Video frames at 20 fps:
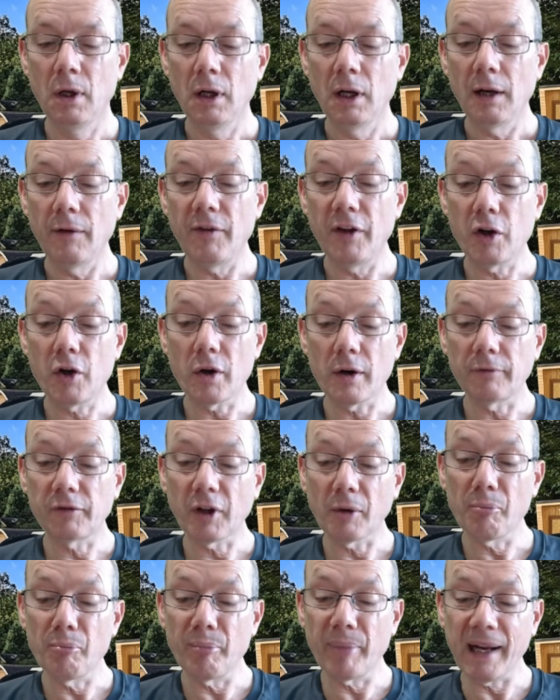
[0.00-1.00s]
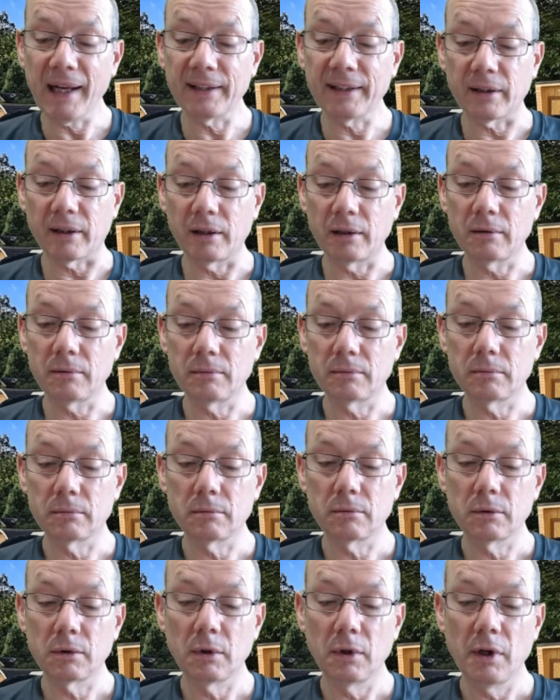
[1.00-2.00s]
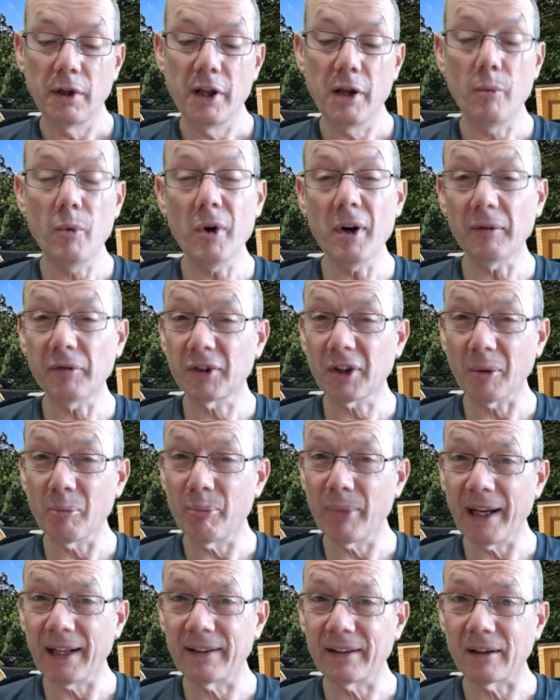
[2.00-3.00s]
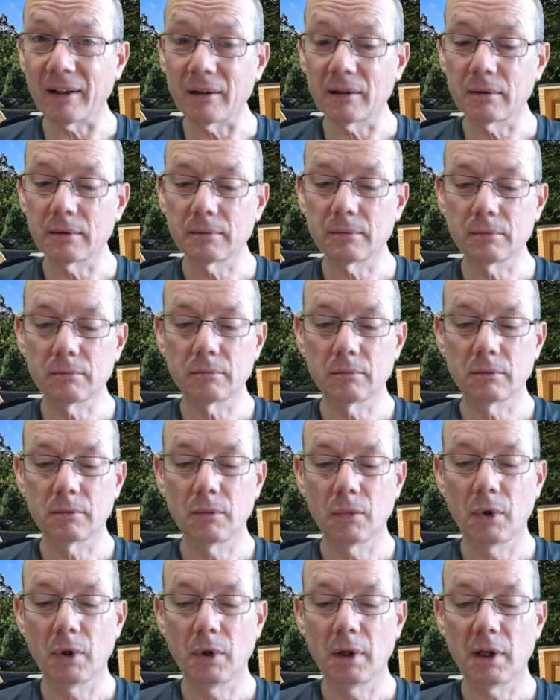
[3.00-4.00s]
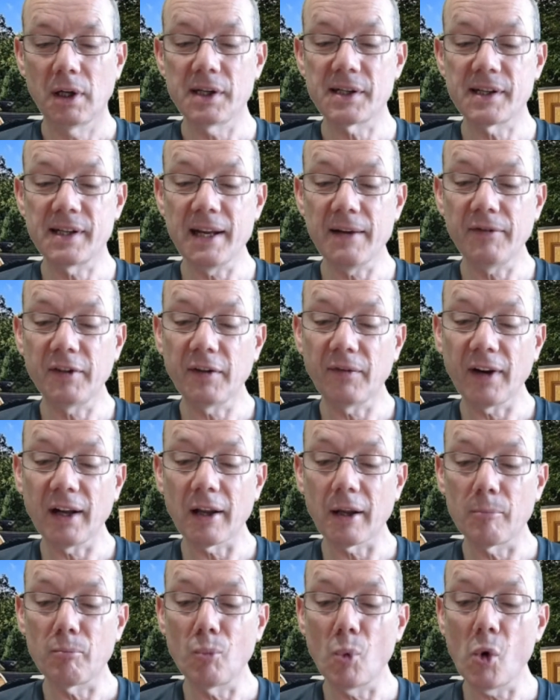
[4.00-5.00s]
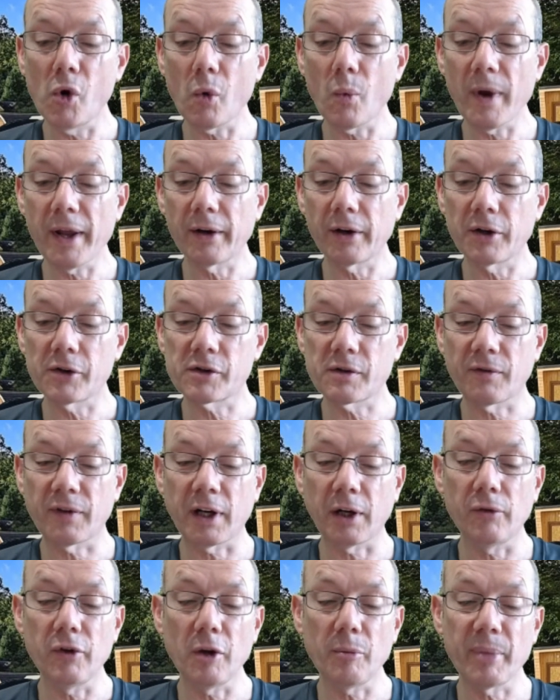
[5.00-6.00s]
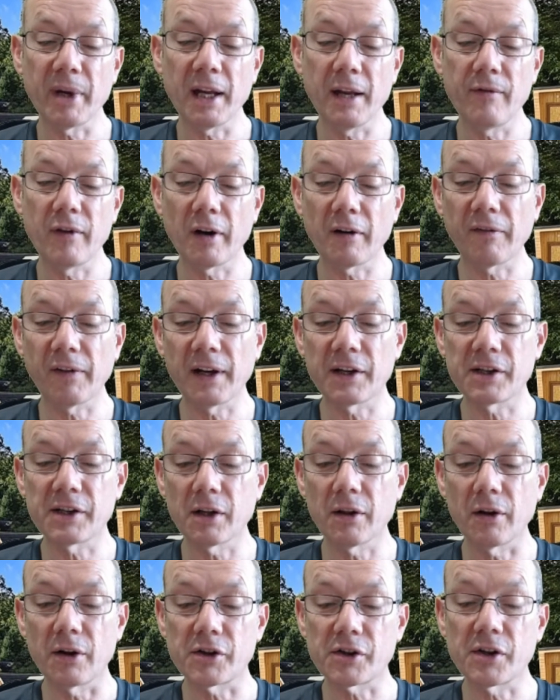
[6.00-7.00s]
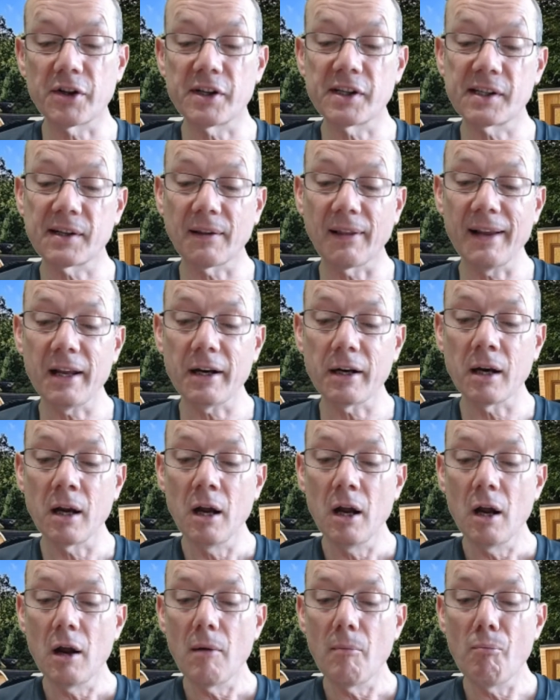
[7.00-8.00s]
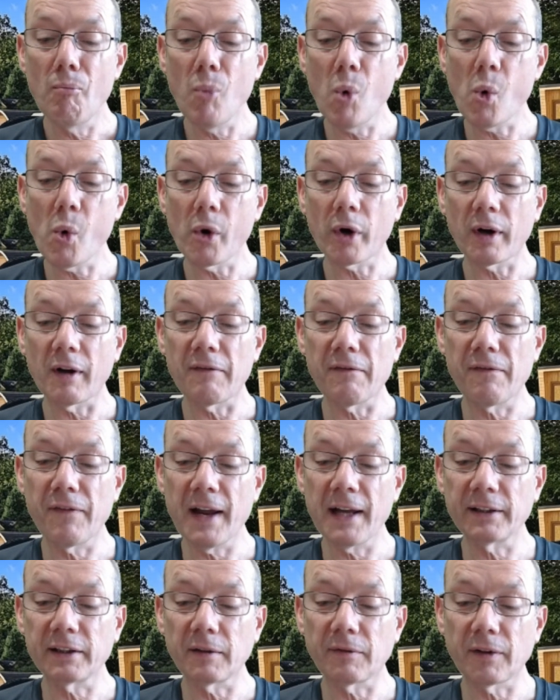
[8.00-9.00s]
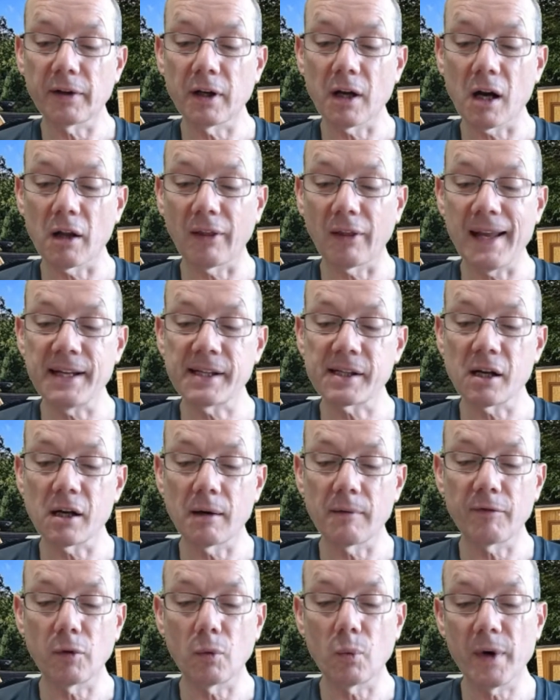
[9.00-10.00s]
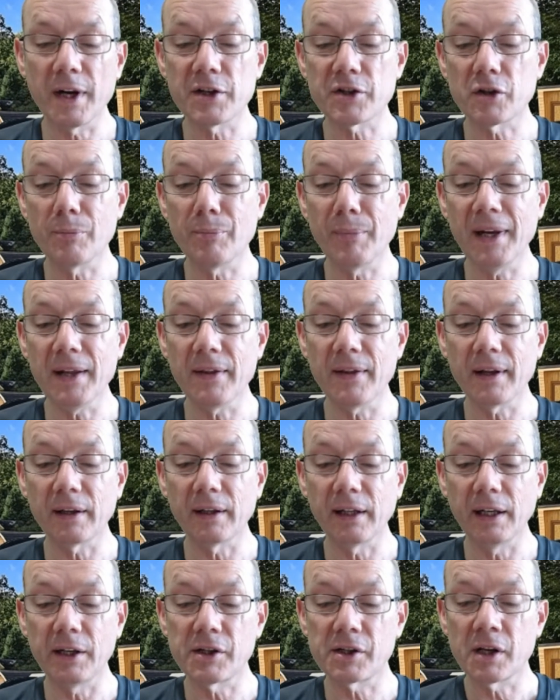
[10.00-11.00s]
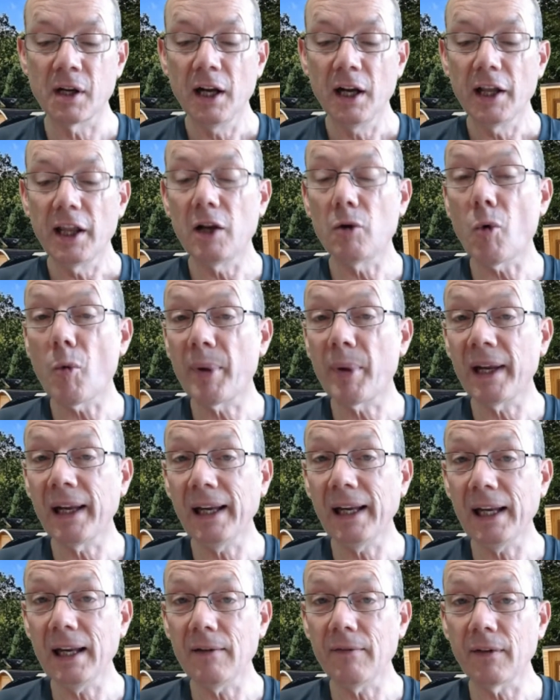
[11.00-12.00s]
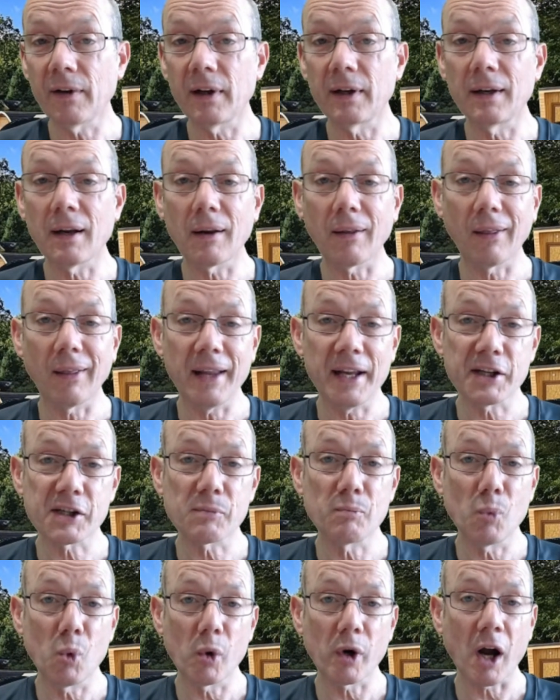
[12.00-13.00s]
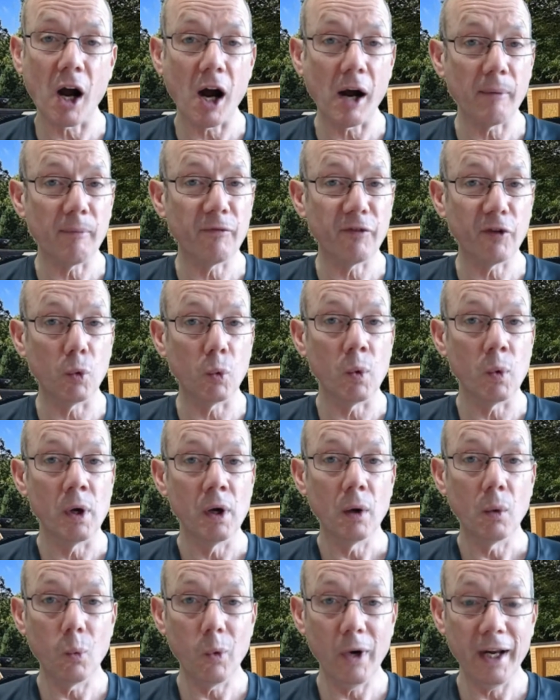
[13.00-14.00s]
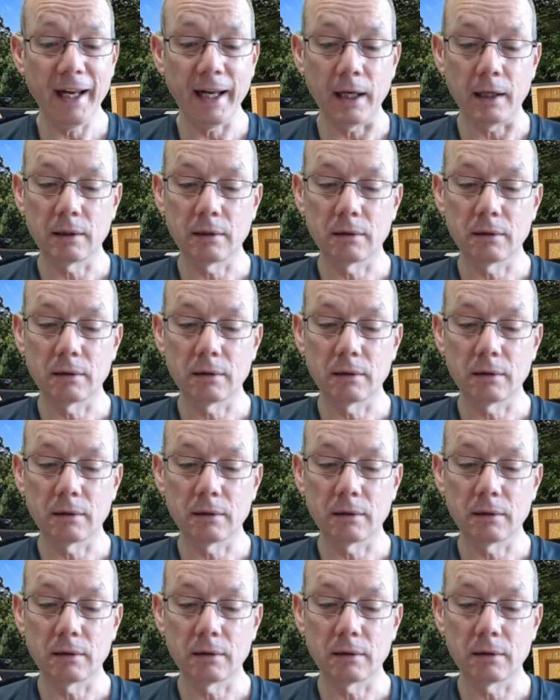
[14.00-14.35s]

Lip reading: If they could have done better, they would have done better, as they've developed more awareness of how their behaviour affects others, and as they learn more effective and less harmful ways to meet their needs, they will behave in a less more harmful way.